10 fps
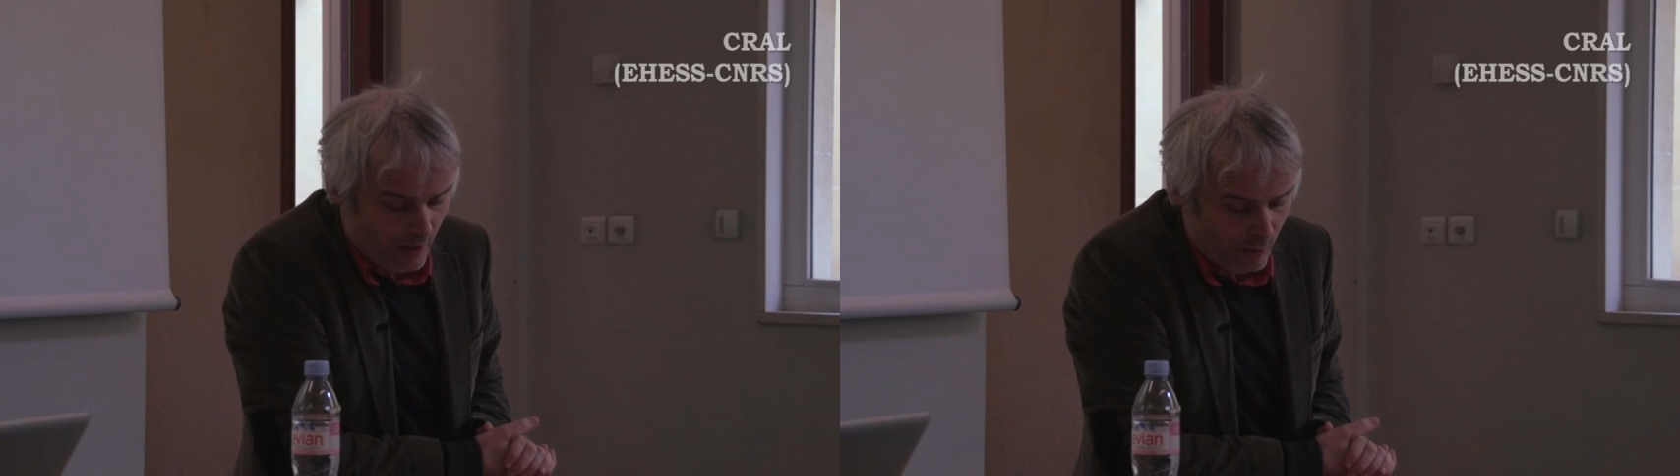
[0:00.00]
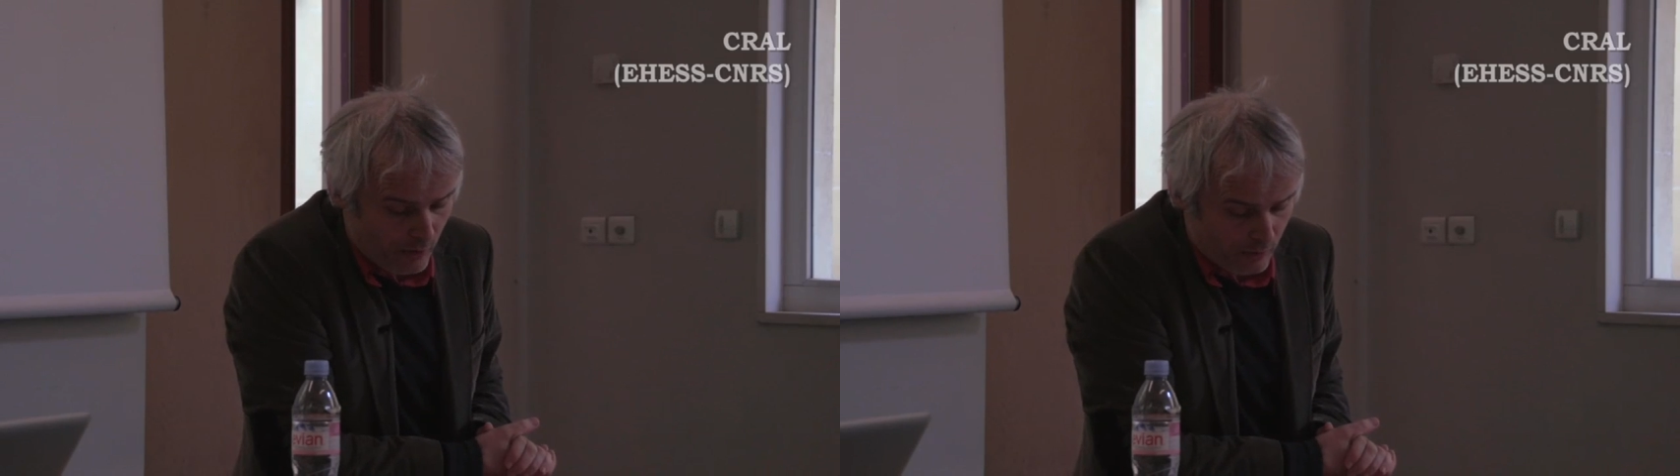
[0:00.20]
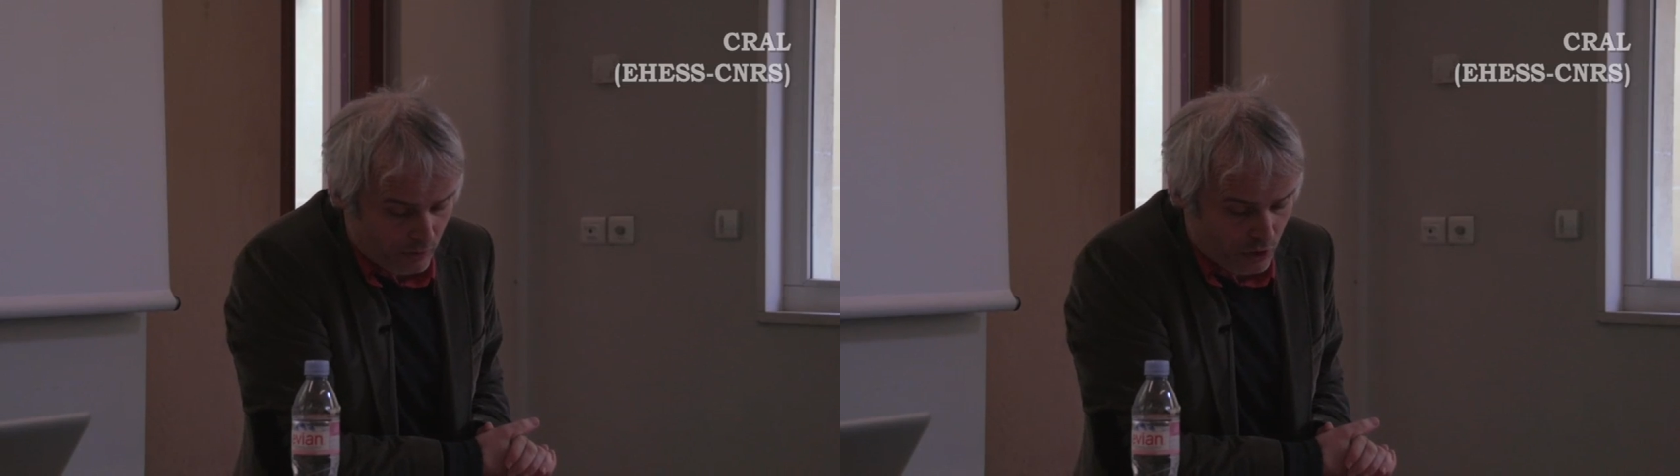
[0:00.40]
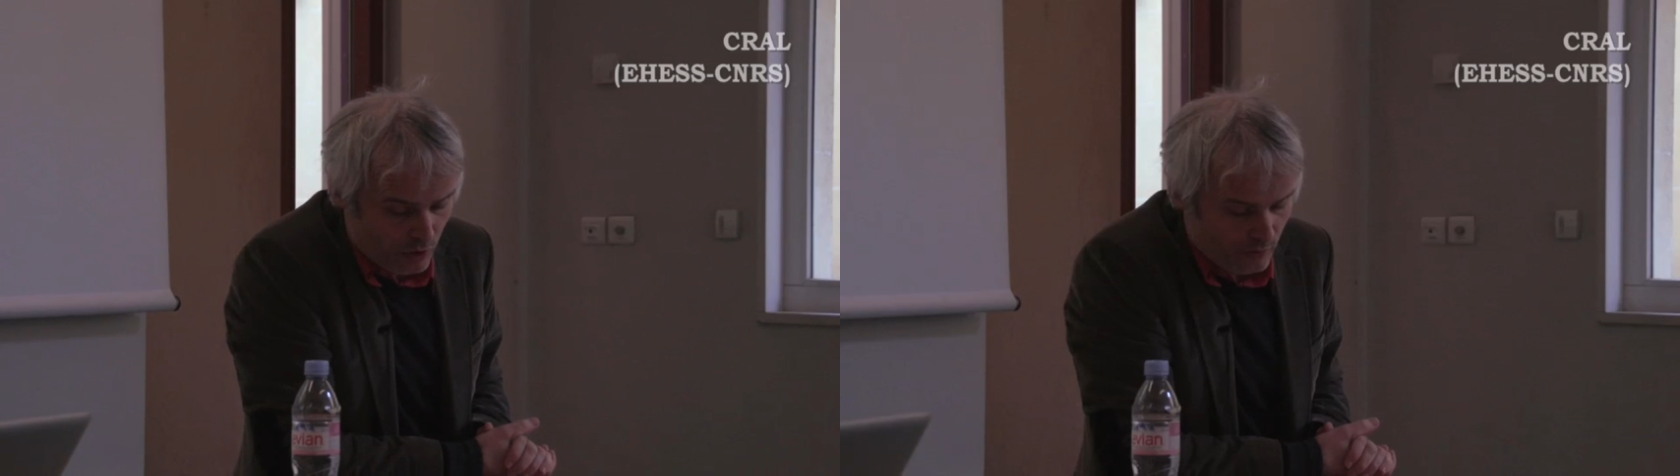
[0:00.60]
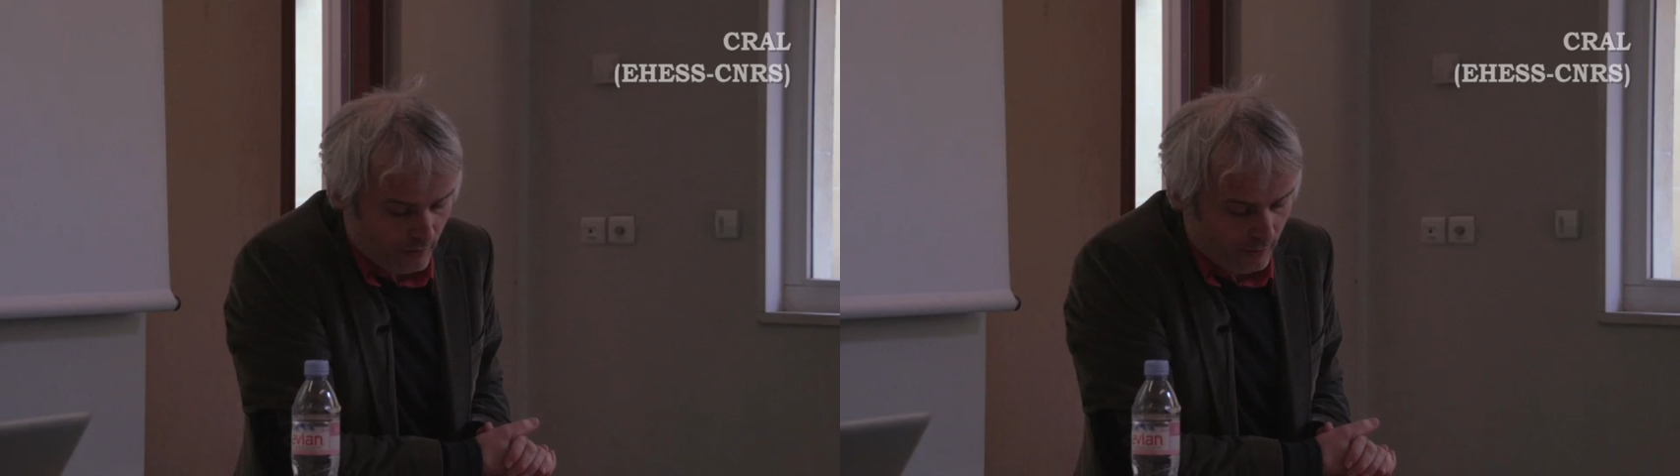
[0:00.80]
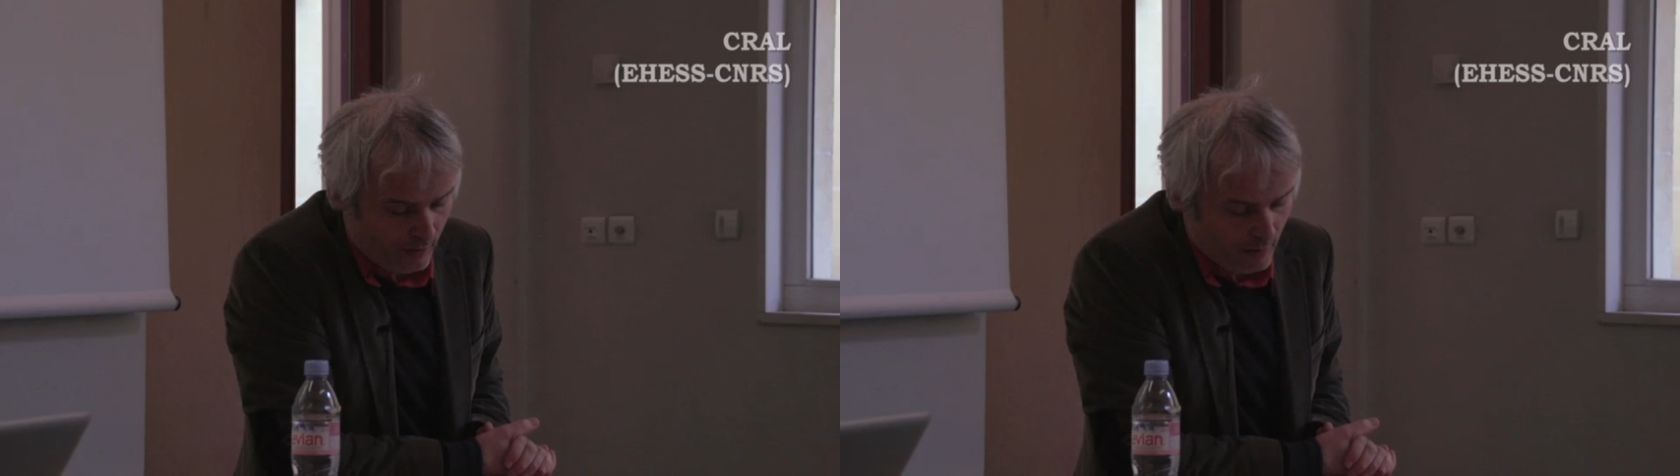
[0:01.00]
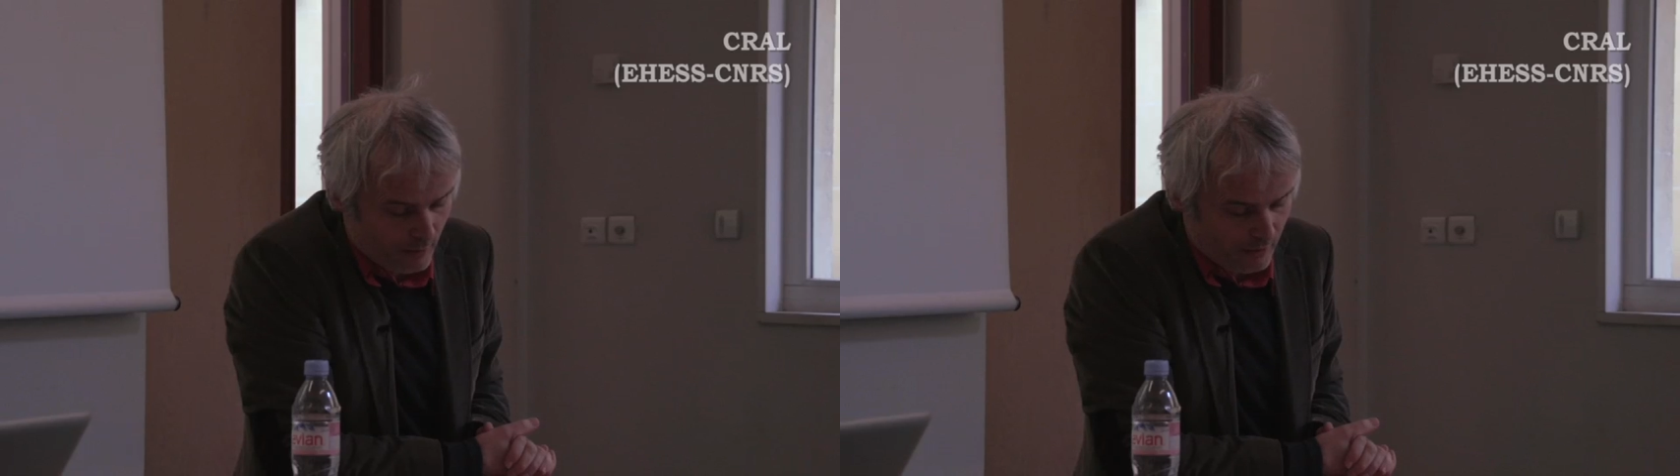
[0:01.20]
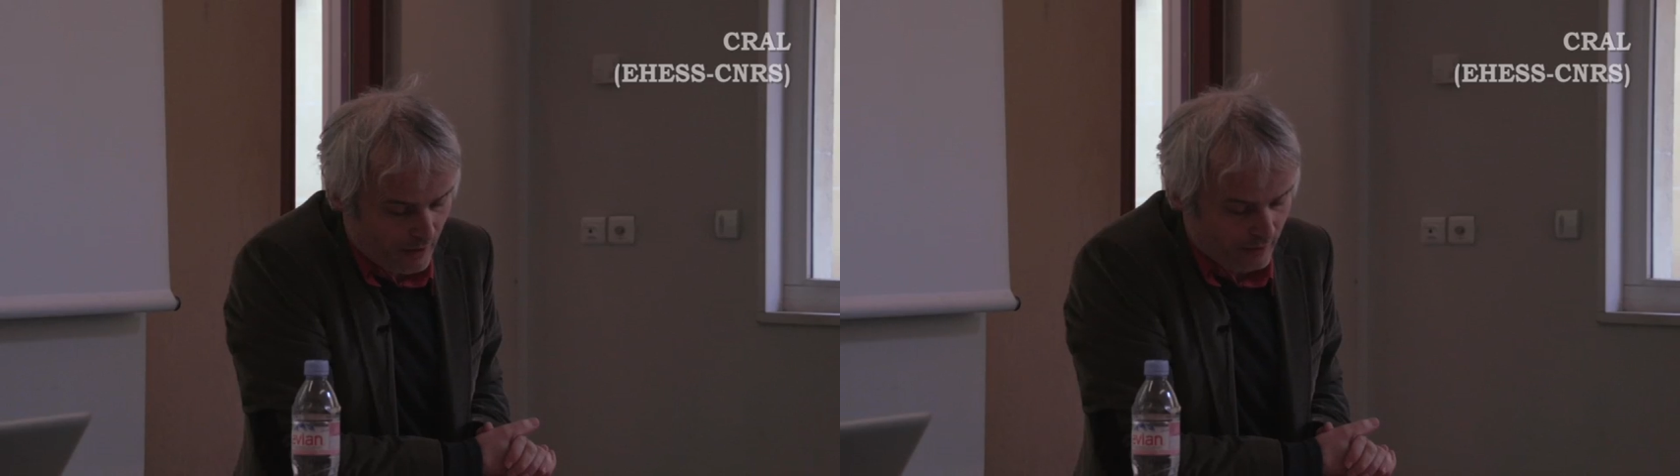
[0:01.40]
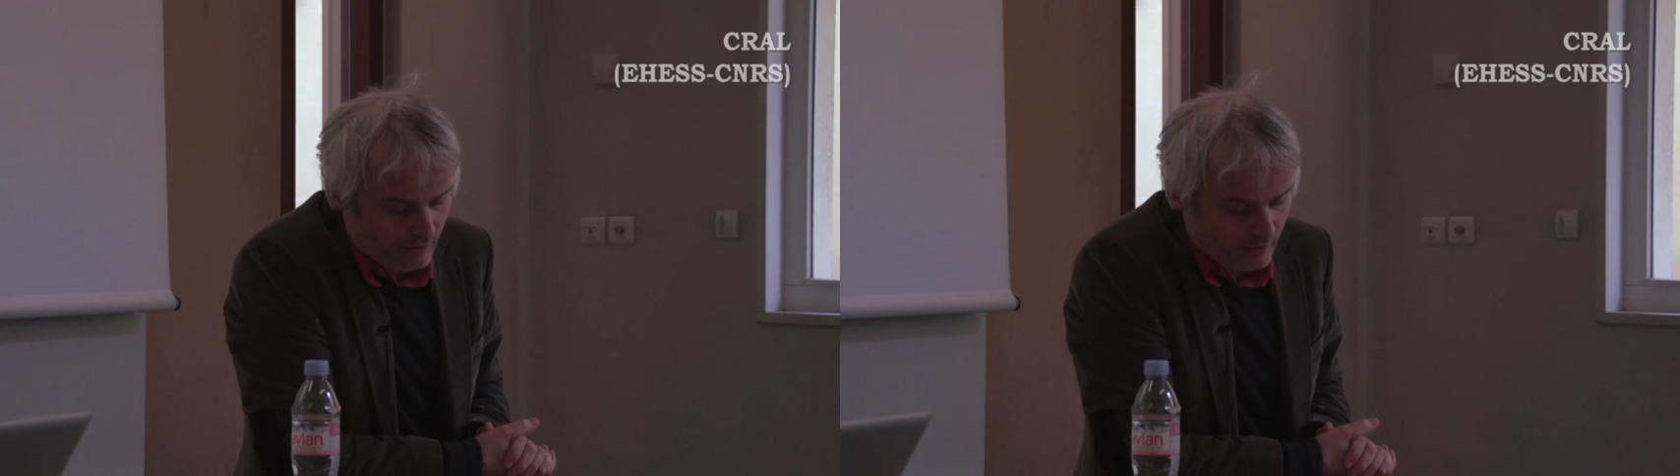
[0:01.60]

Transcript: I will choose a theme that lies